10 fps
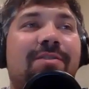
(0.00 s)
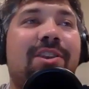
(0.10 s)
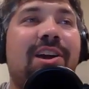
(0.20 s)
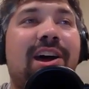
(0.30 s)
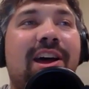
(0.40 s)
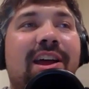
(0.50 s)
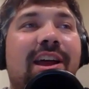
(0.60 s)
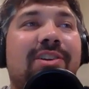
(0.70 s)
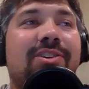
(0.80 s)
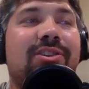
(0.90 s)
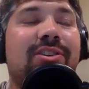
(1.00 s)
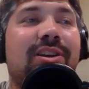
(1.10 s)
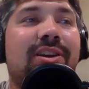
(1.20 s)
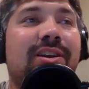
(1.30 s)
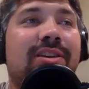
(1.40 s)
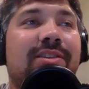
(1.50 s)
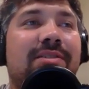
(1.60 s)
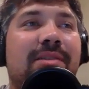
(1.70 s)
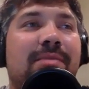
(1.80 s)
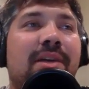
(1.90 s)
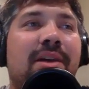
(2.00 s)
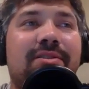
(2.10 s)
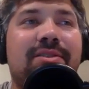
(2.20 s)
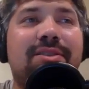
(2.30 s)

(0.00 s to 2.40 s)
not actually. I mean, other